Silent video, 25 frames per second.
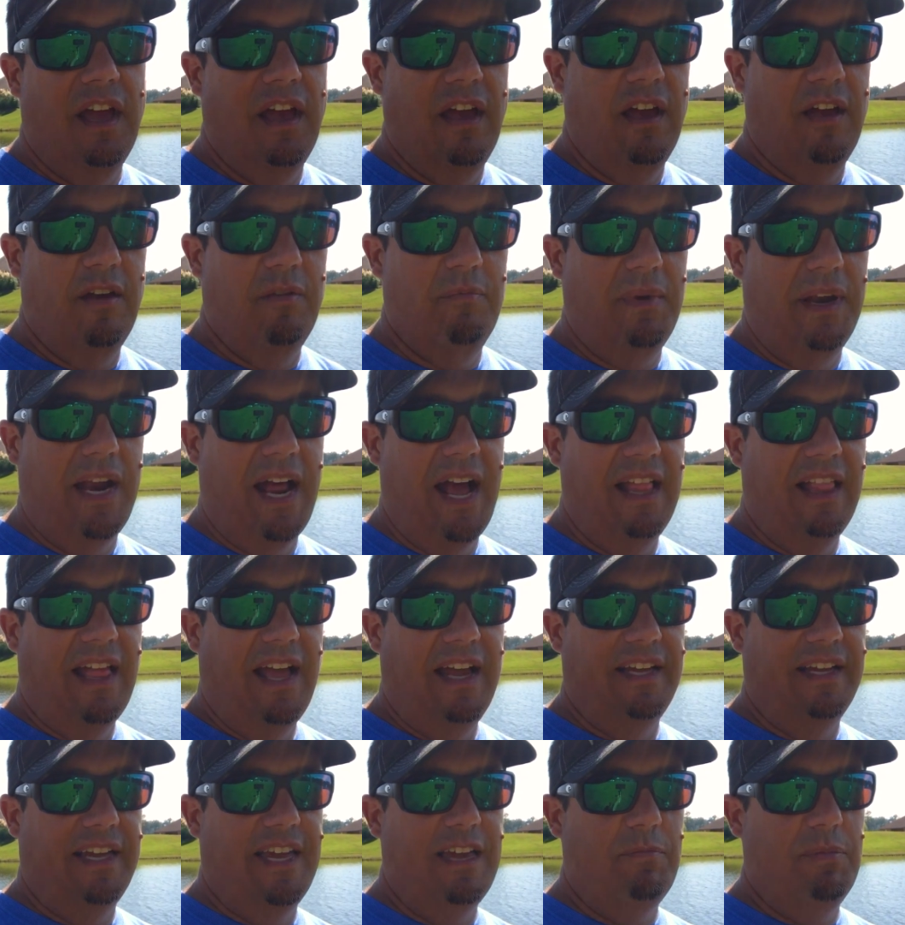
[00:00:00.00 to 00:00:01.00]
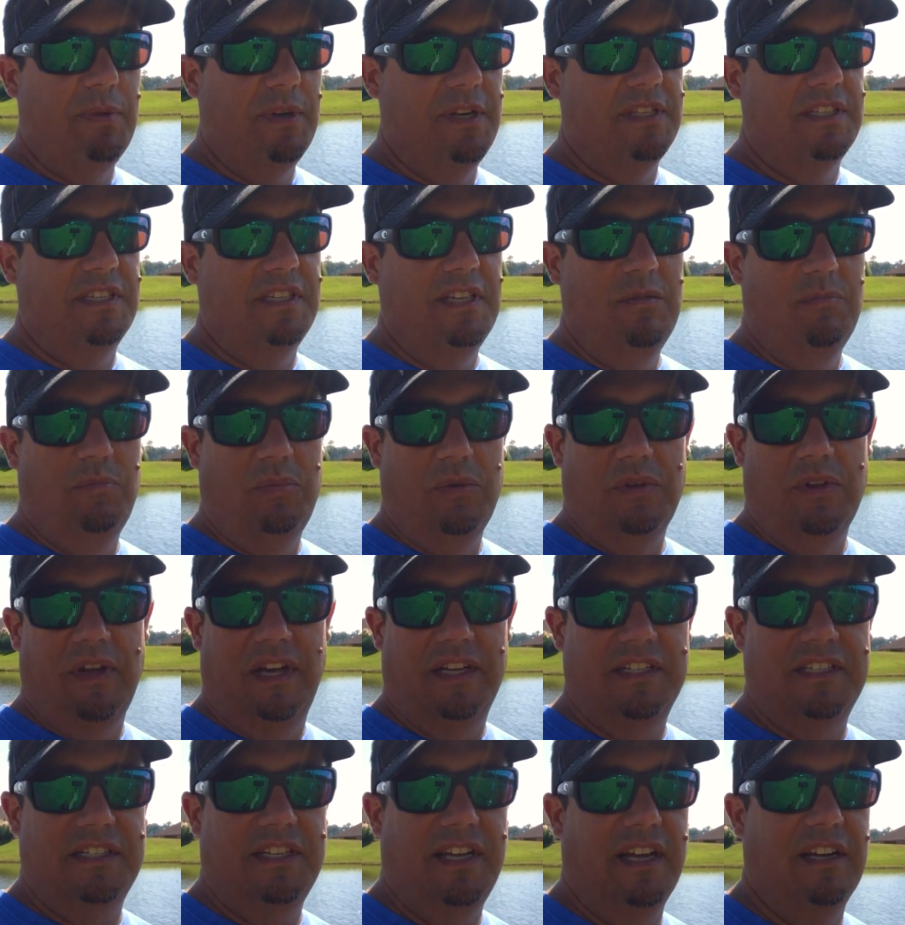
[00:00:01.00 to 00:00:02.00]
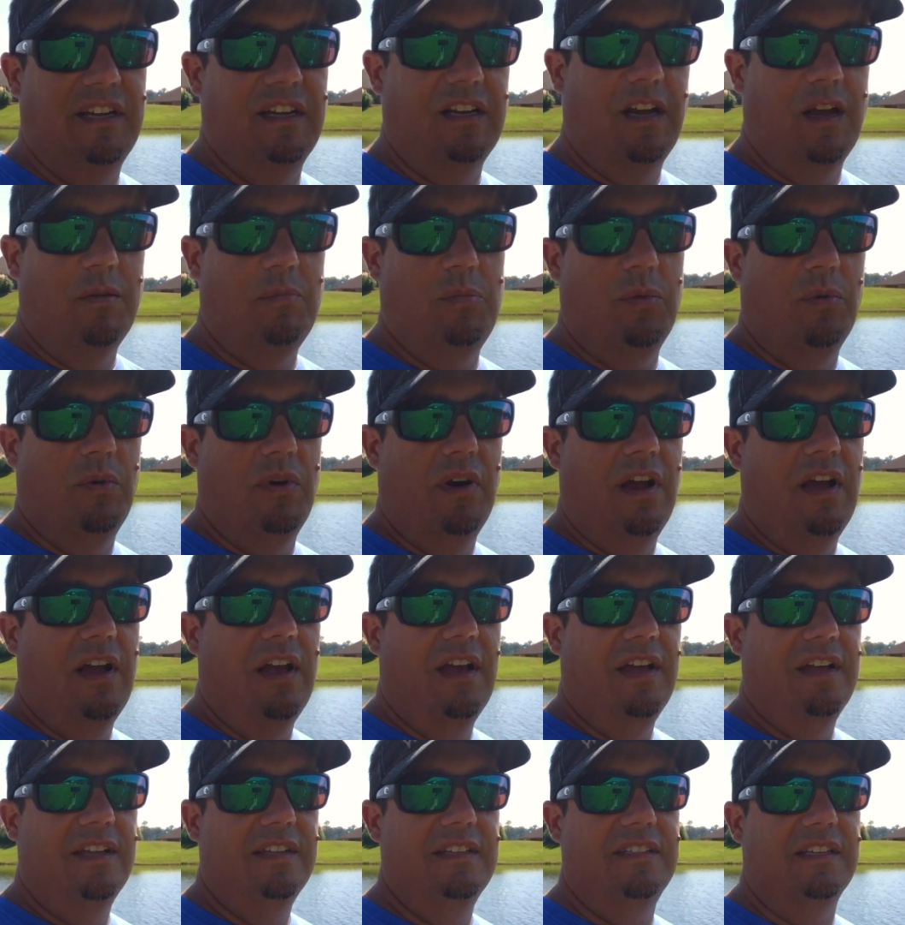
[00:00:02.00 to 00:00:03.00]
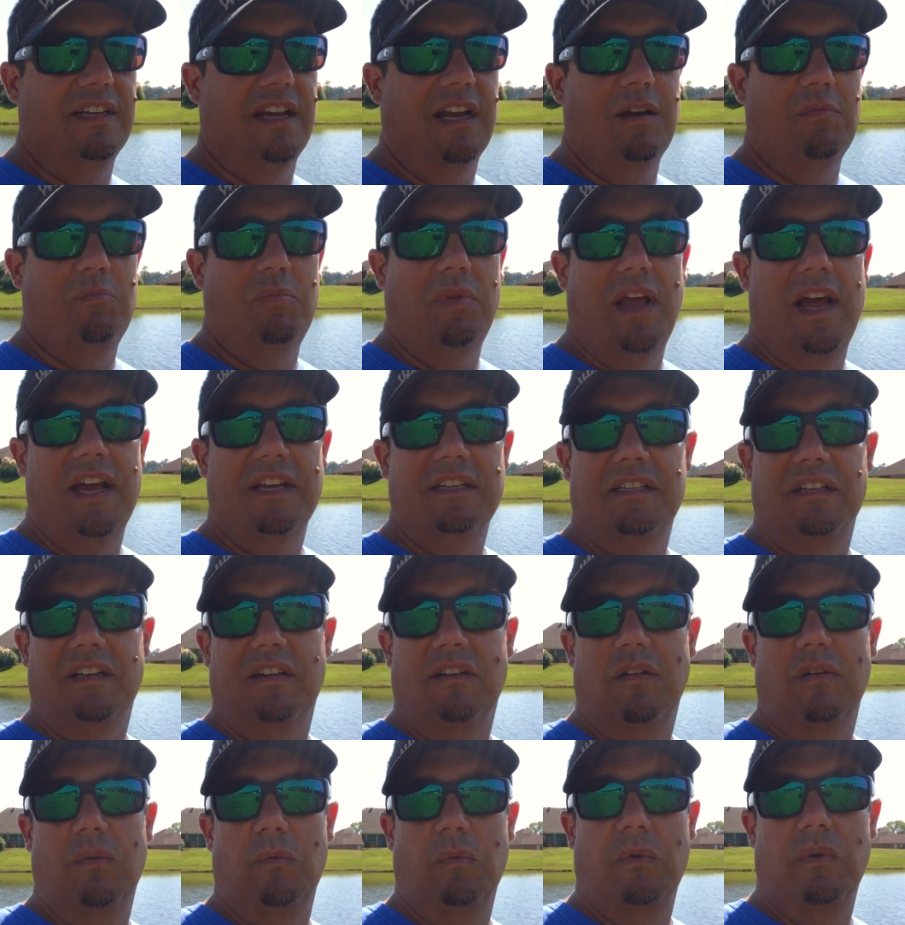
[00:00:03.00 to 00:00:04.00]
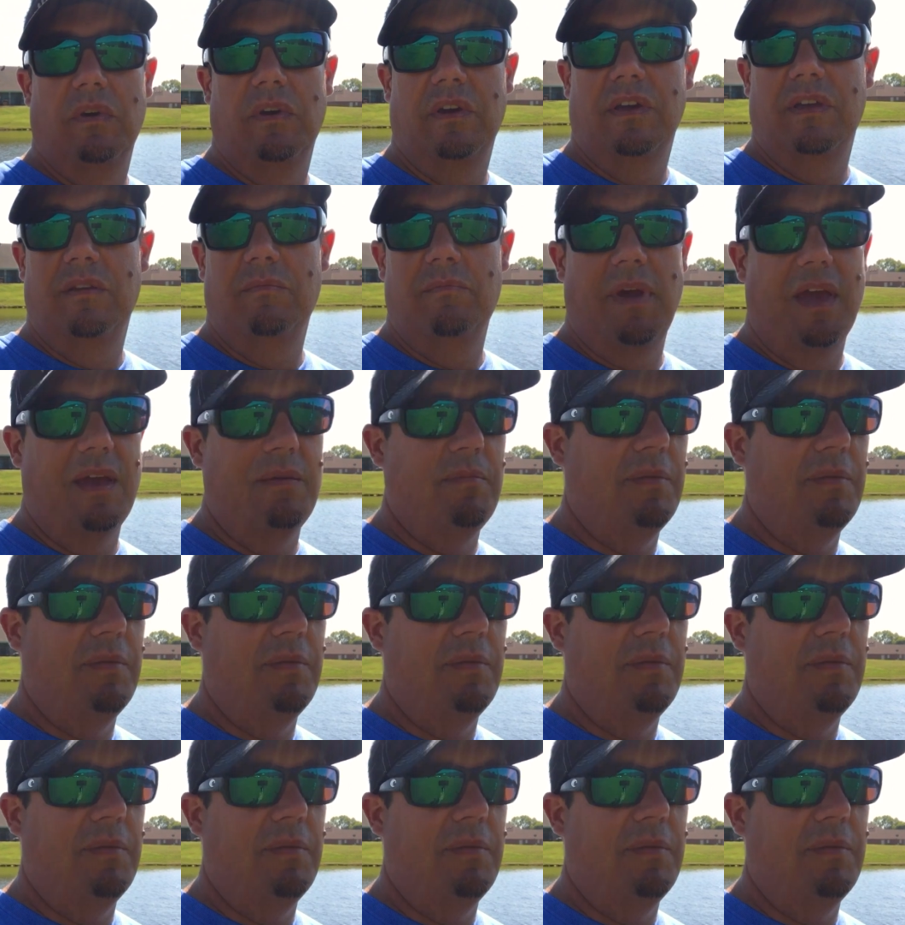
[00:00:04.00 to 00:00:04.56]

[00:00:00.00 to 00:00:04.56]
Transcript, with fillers: um, but I like keeping it simple. I just take a couple rods, I put plastic on one.